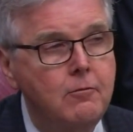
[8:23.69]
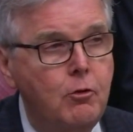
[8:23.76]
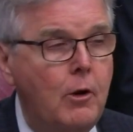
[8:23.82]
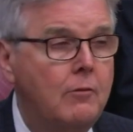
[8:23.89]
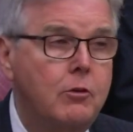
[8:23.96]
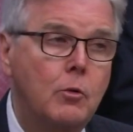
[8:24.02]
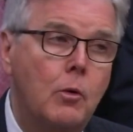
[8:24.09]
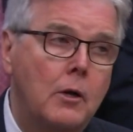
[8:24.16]

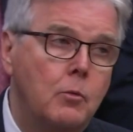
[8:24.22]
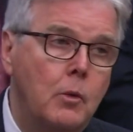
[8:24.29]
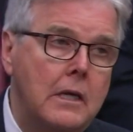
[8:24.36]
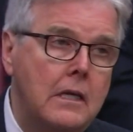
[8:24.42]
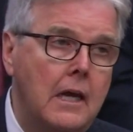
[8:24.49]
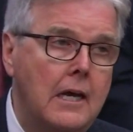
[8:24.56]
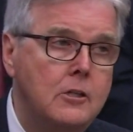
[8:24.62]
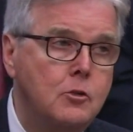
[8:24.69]
For every one
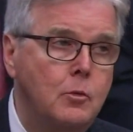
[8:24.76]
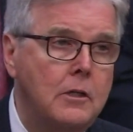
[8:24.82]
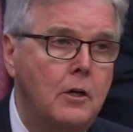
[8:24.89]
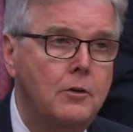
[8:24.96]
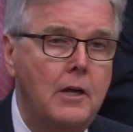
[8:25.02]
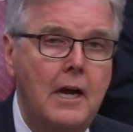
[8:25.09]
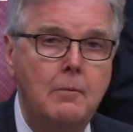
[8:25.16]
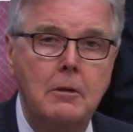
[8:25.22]
we catch, we
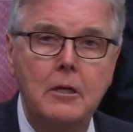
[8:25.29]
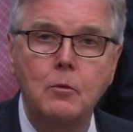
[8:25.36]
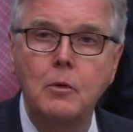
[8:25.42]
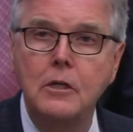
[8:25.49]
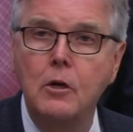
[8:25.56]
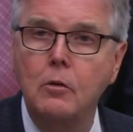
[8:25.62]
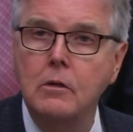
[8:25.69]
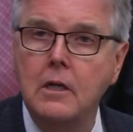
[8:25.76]
don't know how many
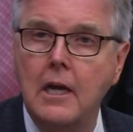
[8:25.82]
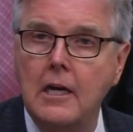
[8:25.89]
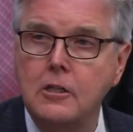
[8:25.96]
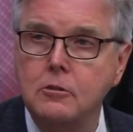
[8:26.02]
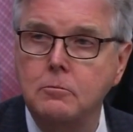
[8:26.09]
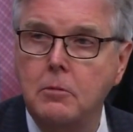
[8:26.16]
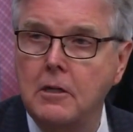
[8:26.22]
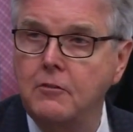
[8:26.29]
we don't
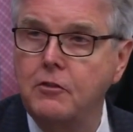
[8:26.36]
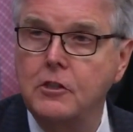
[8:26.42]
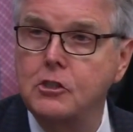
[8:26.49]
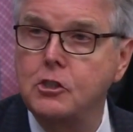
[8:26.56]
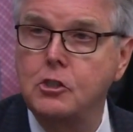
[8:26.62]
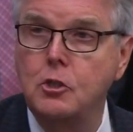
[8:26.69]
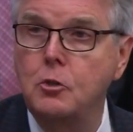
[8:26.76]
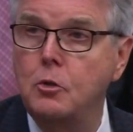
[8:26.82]
catch, but if
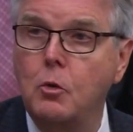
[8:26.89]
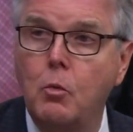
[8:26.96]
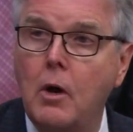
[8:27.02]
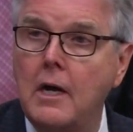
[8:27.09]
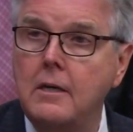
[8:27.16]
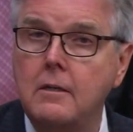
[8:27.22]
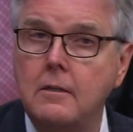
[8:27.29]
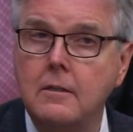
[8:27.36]
it's 2 to
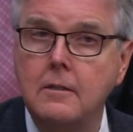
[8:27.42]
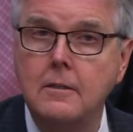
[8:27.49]
1